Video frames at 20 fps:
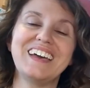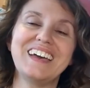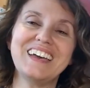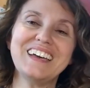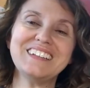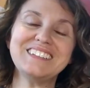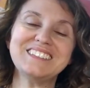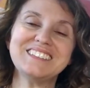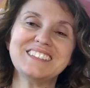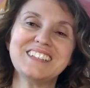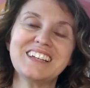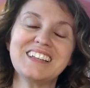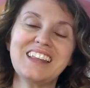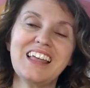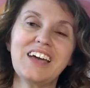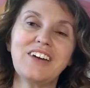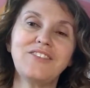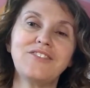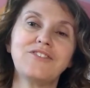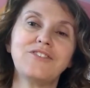It's the
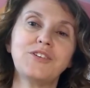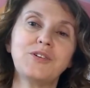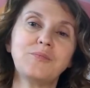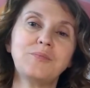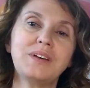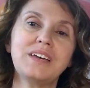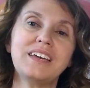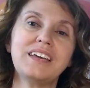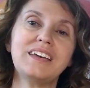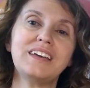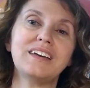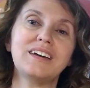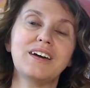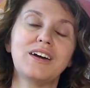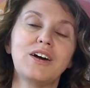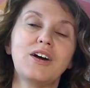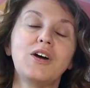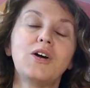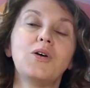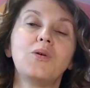life for me.
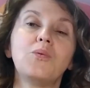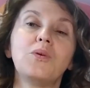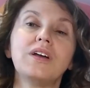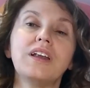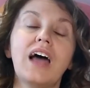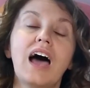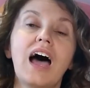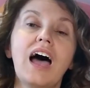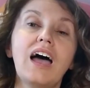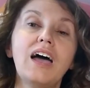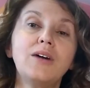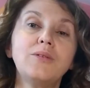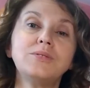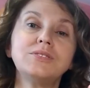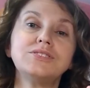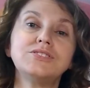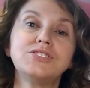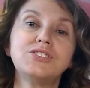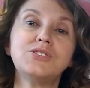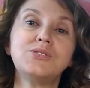When I
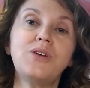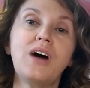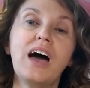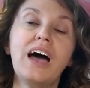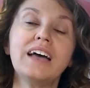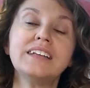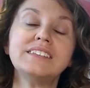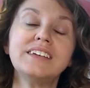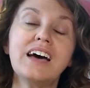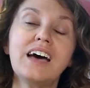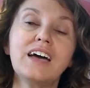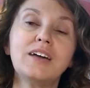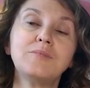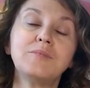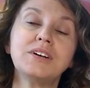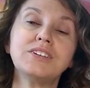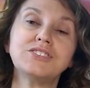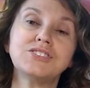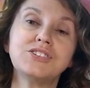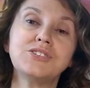was 2, I tied
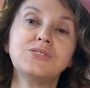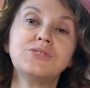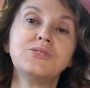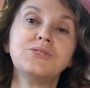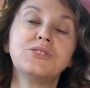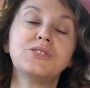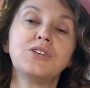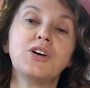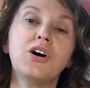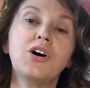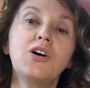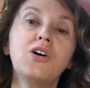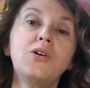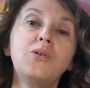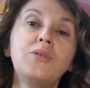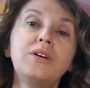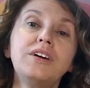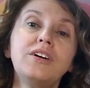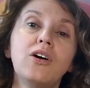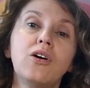my shoe,
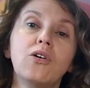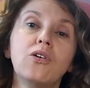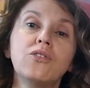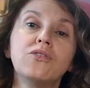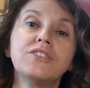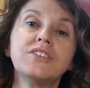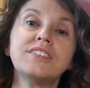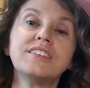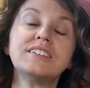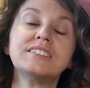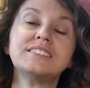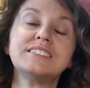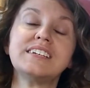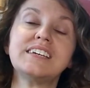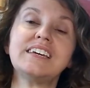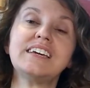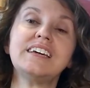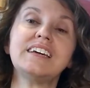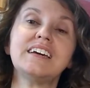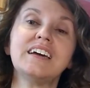going over the
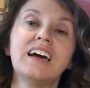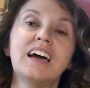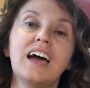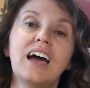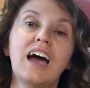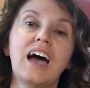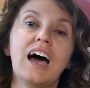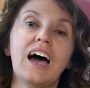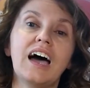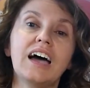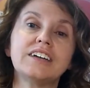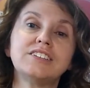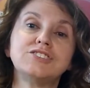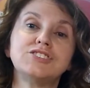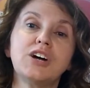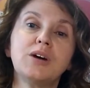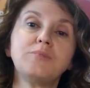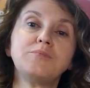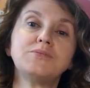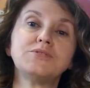sea. I
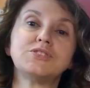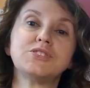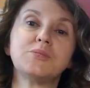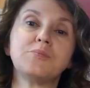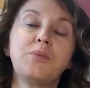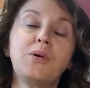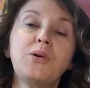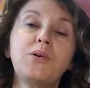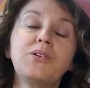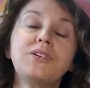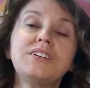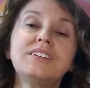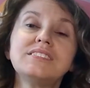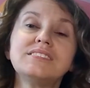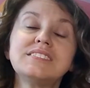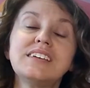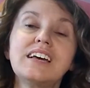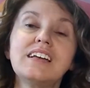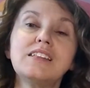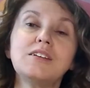jumped aboard a
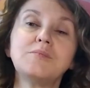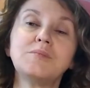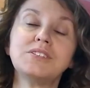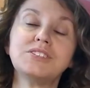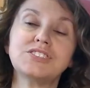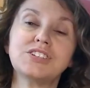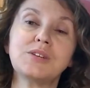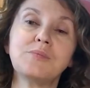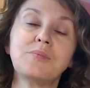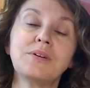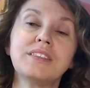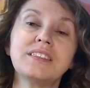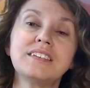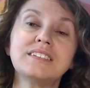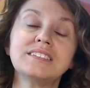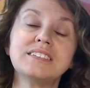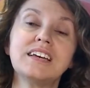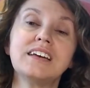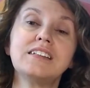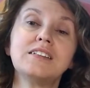sailorman's ship and
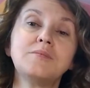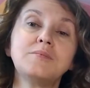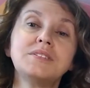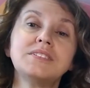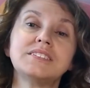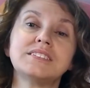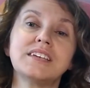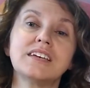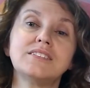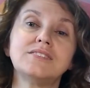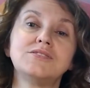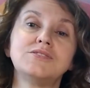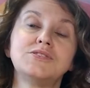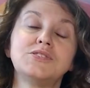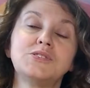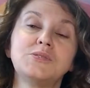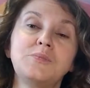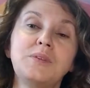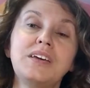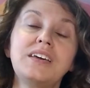the sailorman said
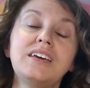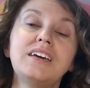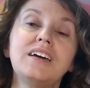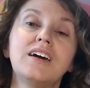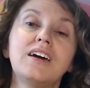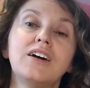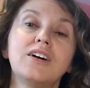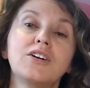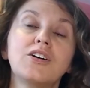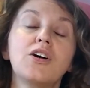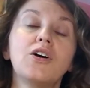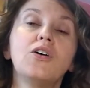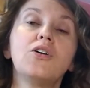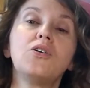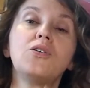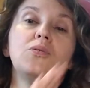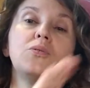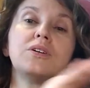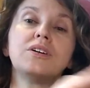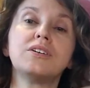to me,
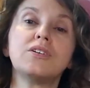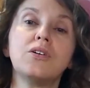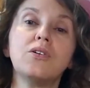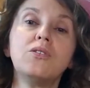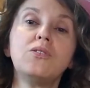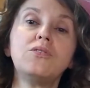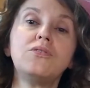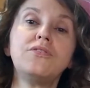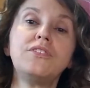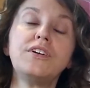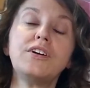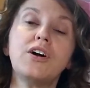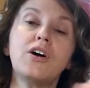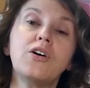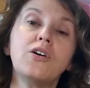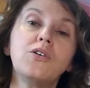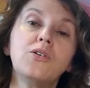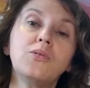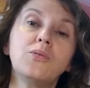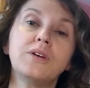going over,
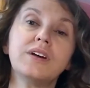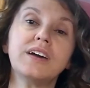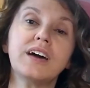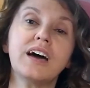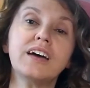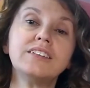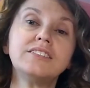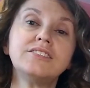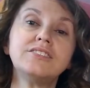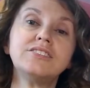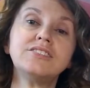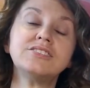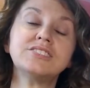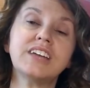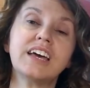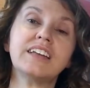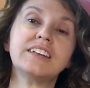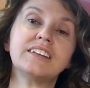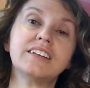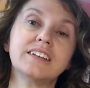going,
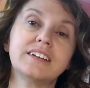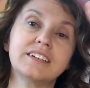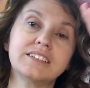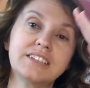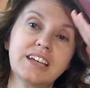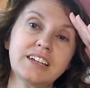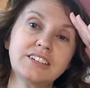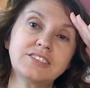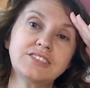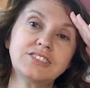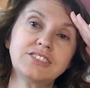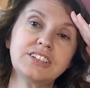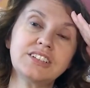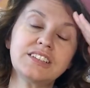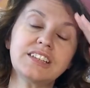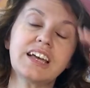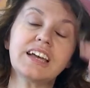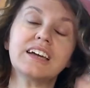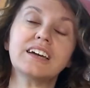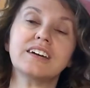understand at
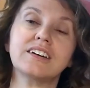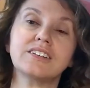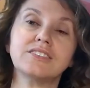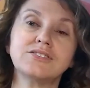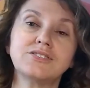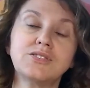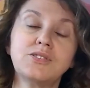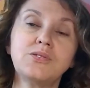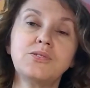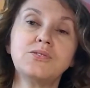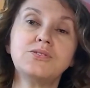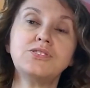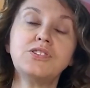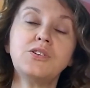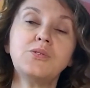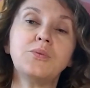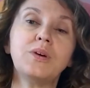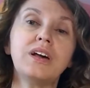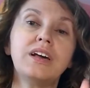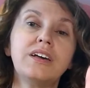attention like a
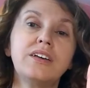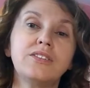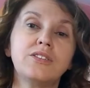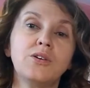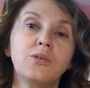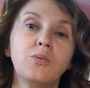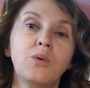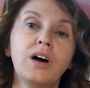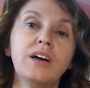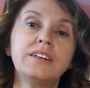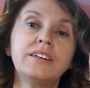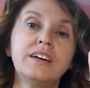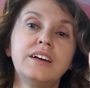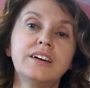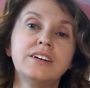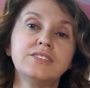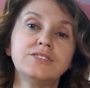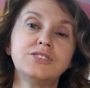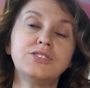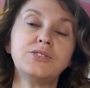soldier with a 1,
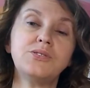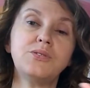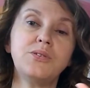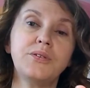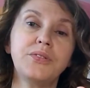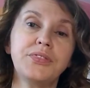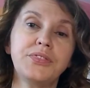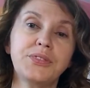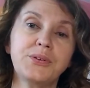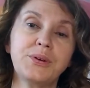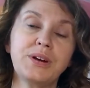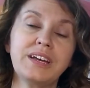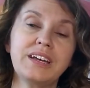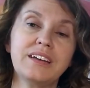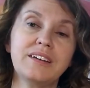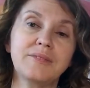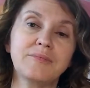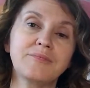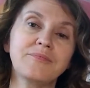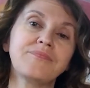2, 3.
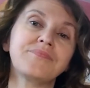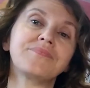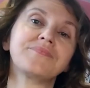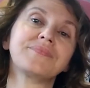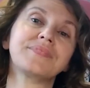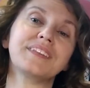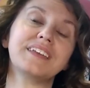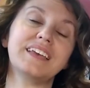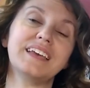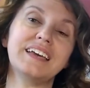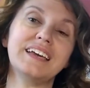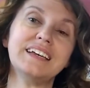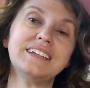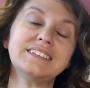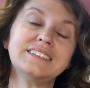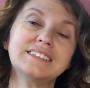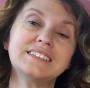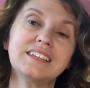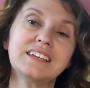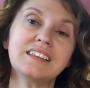
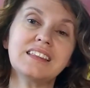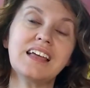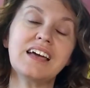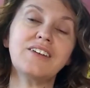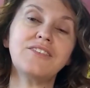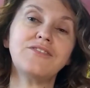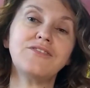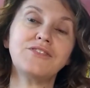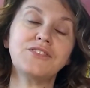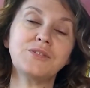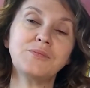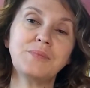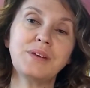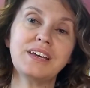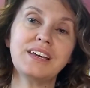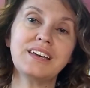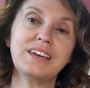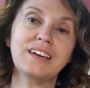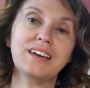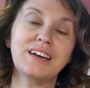It's the life for
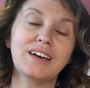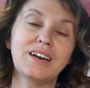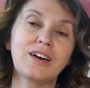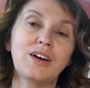me.